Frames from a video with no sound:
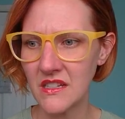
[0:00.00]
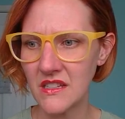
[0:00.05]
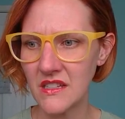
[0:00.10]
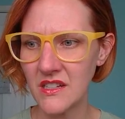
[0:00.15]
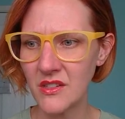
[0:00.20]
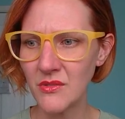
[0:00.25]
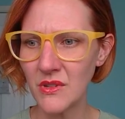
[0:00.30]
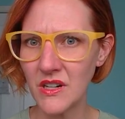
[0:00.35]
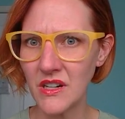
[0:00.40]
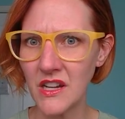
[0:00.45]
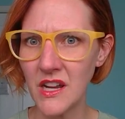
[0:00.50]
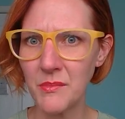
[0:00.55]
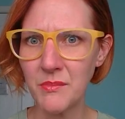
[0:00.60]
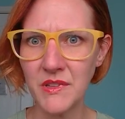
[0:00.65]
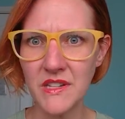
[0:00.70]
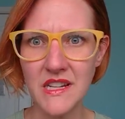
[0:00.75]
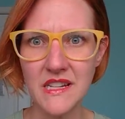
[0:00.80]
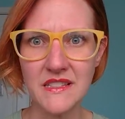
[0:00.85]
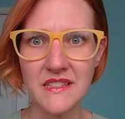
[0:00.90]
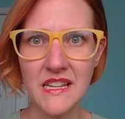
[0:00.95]
there were a couple
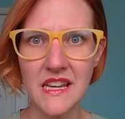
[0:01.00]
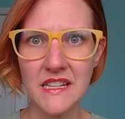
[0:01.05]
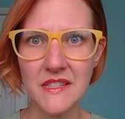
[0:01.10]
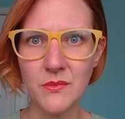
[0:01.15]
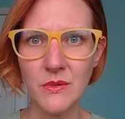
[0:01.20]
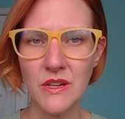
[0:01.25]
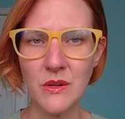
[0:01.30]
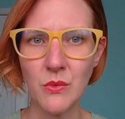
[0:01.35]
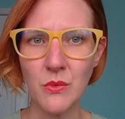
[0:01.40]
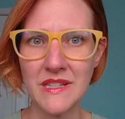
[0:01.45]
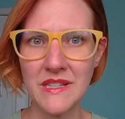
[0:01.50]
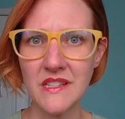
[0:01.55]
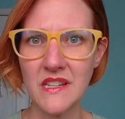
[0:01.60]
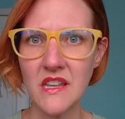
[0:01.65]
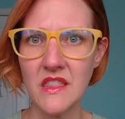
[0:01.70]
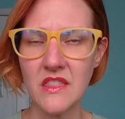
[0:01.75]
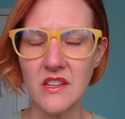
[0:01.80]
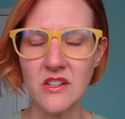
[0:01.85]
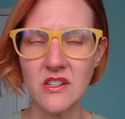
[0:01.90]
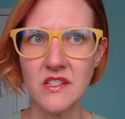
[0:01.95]
days last week, Wednesday
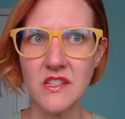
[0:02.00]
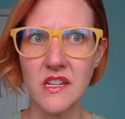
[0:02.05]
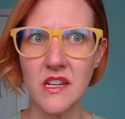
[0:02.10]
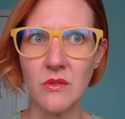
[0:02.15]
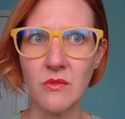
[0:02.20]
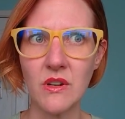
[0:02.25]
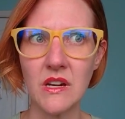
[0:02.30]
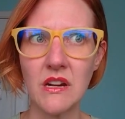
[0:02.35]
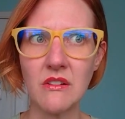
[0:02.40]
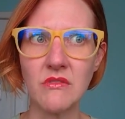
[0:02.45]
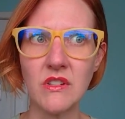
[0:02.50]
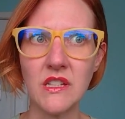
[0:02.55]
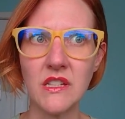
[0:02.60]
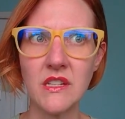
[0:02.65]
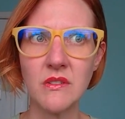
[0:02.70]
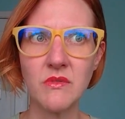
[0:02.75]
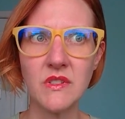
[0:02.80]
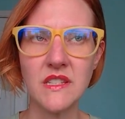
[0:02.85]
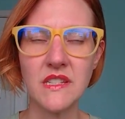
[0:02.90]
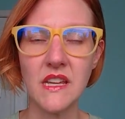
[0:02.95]
and Thursday, where I
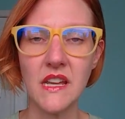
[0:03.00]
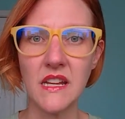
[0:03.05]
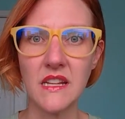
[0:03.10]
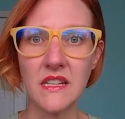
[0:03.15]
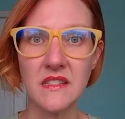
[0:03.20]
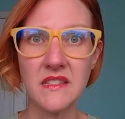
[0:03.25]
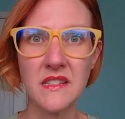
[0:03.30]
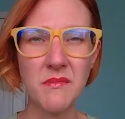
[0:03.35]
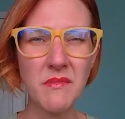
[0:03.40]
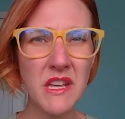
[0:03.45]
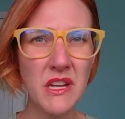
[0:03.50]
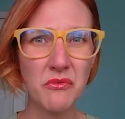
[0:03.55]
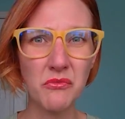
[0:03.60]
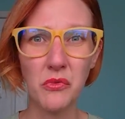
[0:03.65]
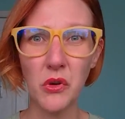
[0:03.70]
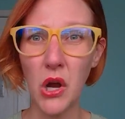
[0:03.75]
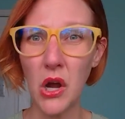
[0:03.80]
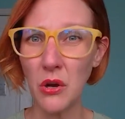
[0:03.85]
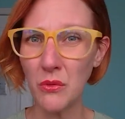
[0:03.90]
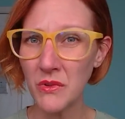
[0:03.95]
really was like, is something
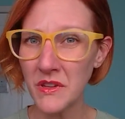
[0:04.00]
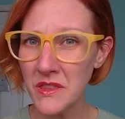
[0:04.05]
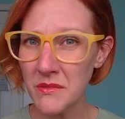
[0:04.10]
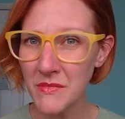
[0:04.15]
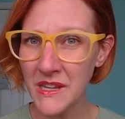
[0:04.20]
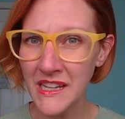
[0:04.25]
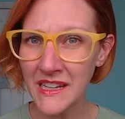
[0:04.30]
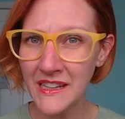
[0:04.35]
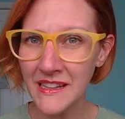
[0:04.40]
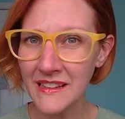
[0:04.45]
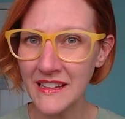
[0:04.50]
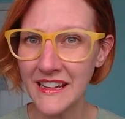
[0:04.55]
wrong with me?